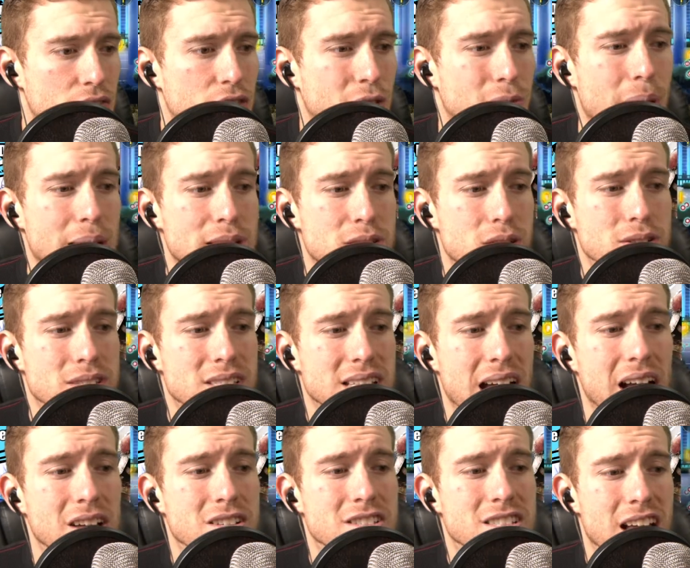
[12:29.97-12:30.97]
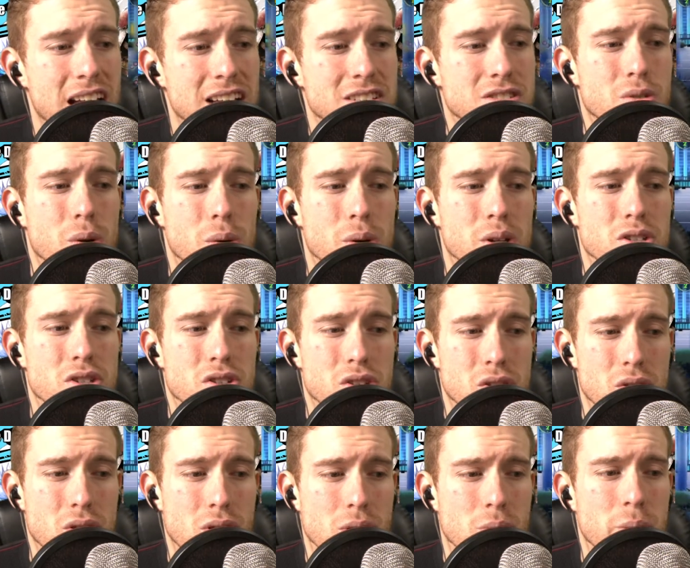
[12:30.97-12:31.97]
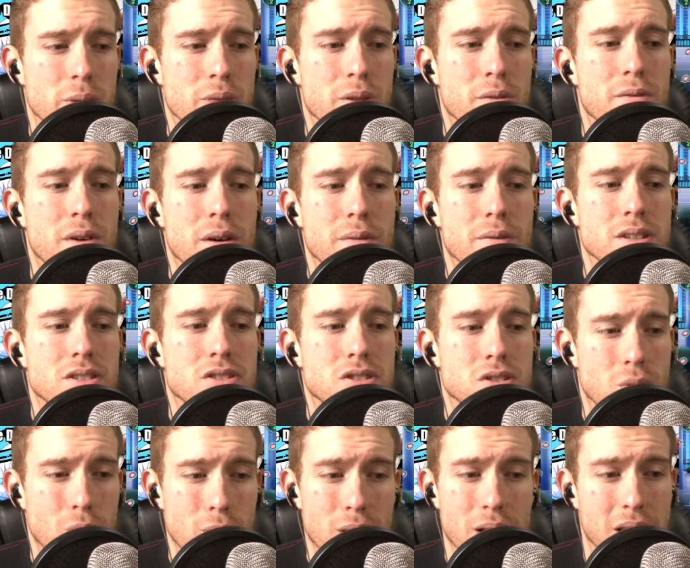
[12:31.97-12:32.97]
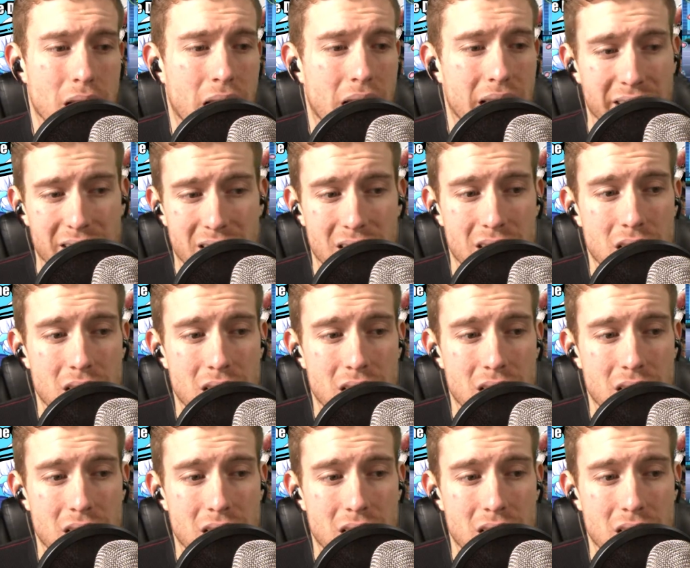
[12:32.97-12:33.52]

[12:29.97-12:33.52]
The retro-style side-scrolling shooter with a vivid storyline